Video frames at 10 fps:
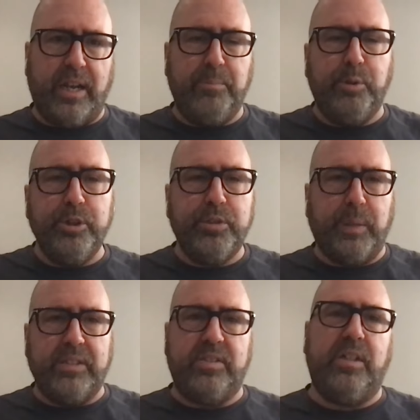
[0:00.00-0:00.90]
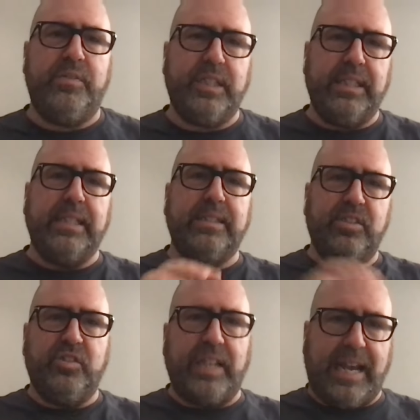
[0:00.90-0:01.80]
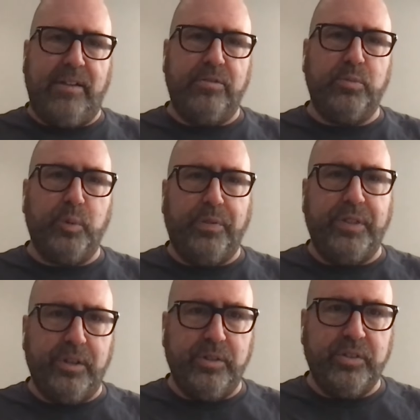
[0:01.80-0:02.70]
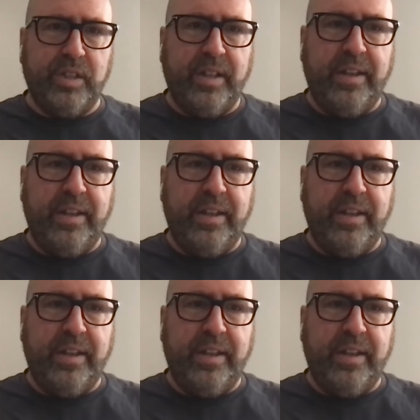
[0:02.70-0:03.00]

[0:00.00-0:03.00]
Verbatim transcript: I push myself to get the sound with those.